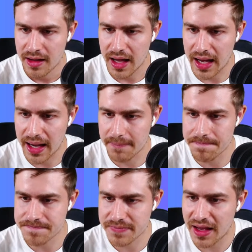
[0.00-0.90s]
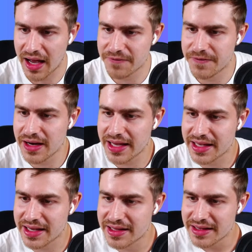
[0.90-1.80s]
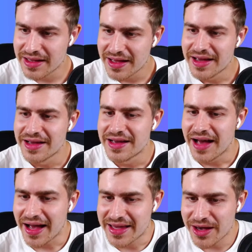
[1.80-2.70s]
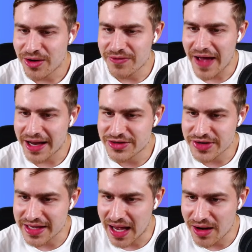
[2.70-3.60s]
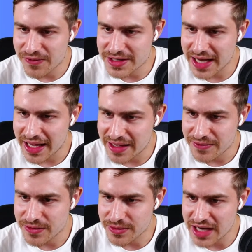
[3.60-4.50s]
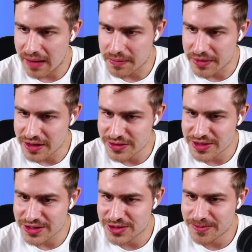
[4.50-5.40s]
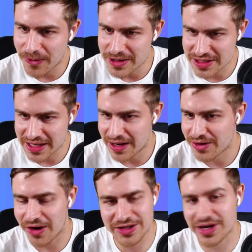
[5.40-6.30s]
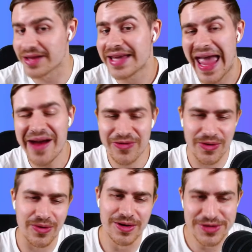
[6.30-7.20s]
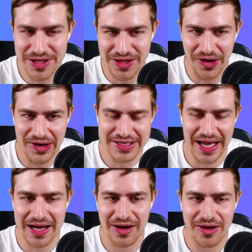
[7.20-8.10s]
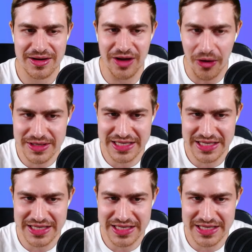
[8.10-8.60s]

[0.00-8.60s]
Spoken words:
I feel like kickoff hat-trick, yellow for taking full-time. I'm going to lose those 2 points on the yellow card. So I think everyone will lose it, though, because I don't